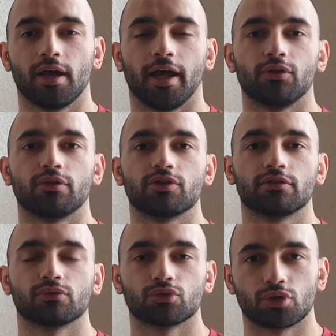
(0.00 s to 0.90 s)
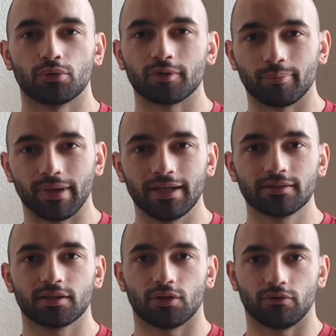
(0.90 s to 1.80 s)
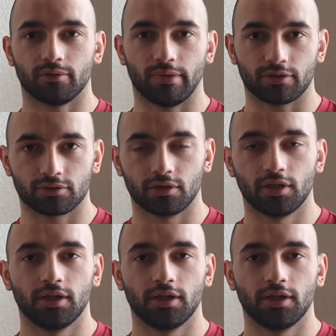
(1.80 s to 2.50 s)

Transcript: and you can just control the pace of the match.